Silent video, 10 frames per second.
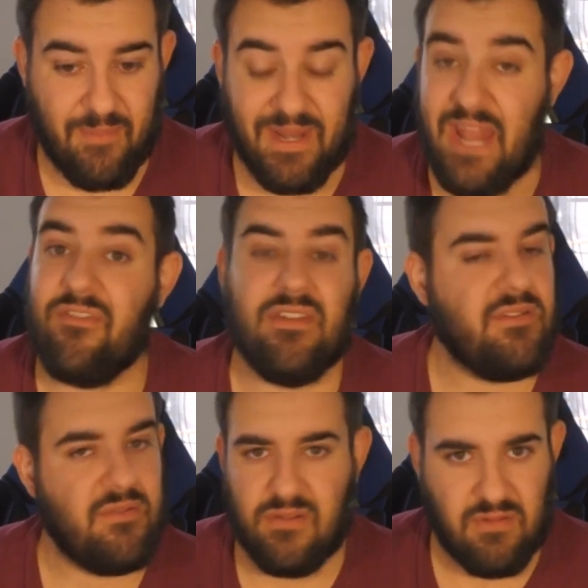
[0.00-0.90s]

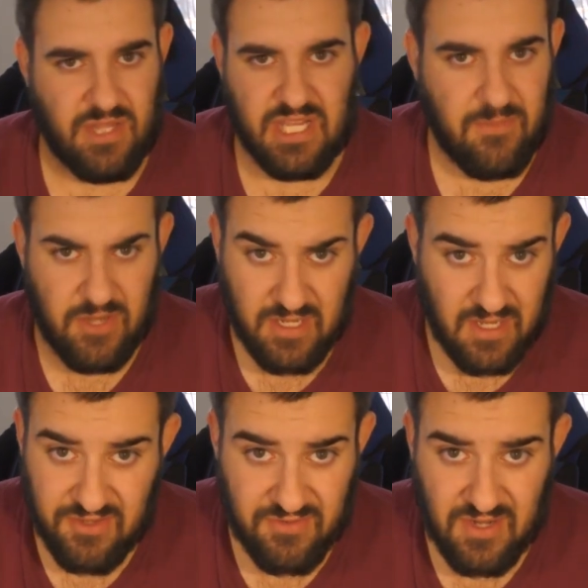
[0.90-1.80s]
Everyone in the community
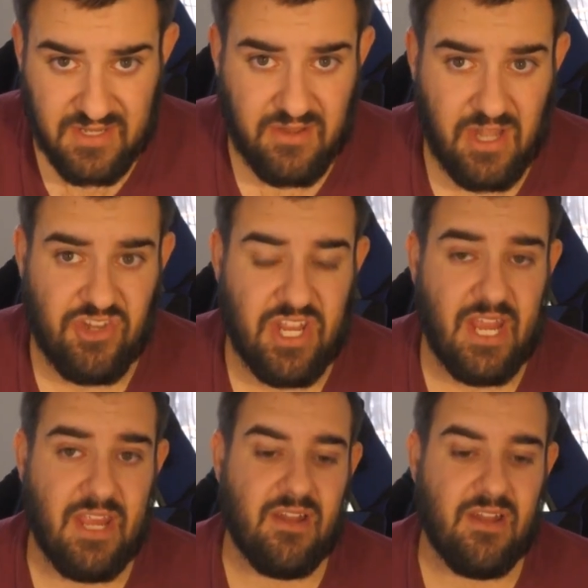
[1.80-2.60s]
knows you're a nice guy, Jay,